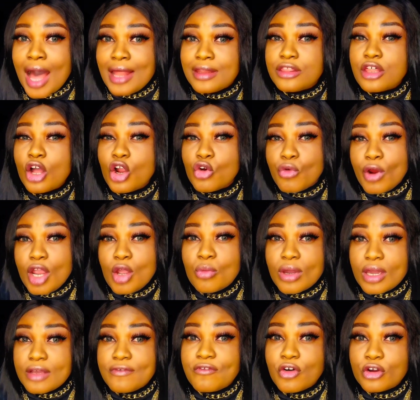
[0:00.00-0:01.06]
Another great
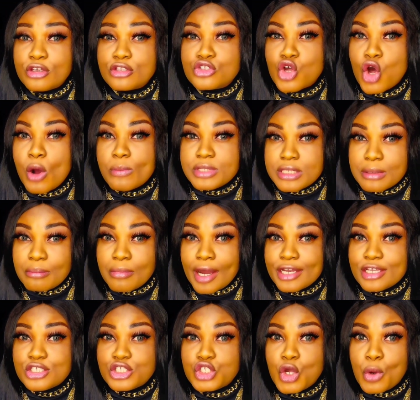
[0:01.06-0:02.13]
way for you to
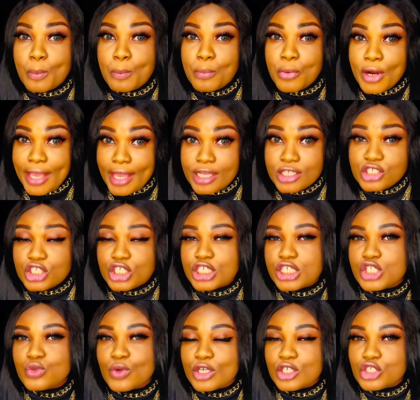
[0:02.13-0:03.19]
optimize your page
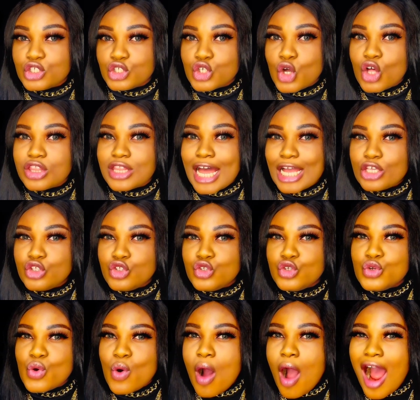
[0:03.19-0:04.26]
is to ensure
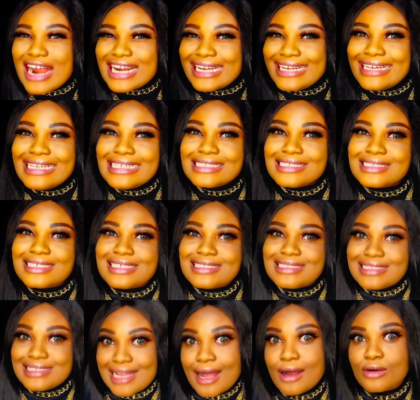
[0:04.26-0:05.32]
that you are
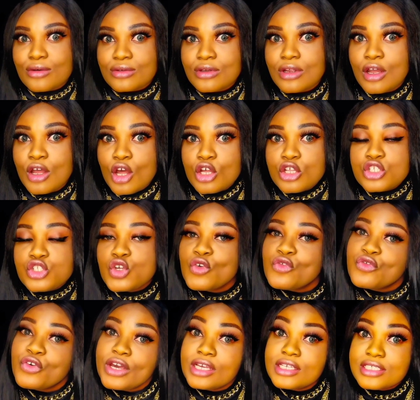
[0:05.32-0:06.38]
niching down.
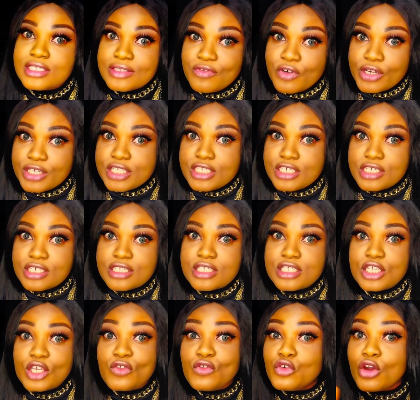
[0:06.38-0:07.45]
So for
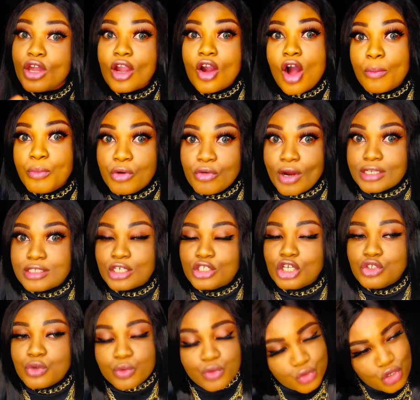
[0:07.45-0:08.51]
instance, if you're a copywriter,
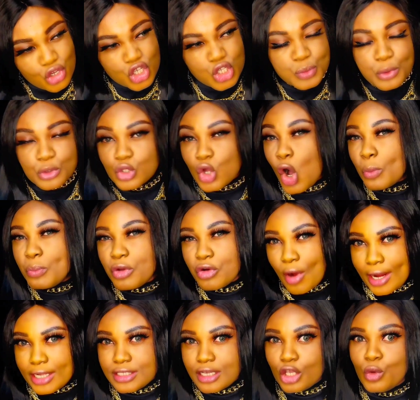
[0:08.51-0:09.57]
you don't want to just put
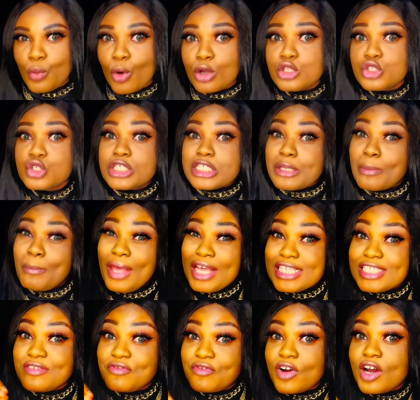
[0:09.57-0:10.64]
copywriter, you want to
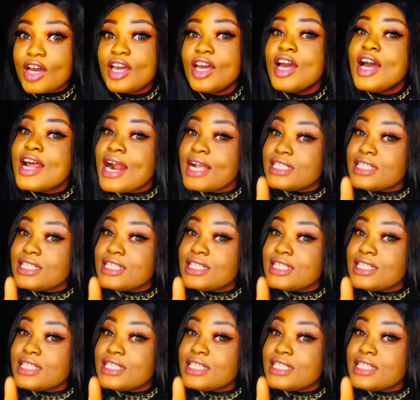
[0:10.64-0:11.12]
specify.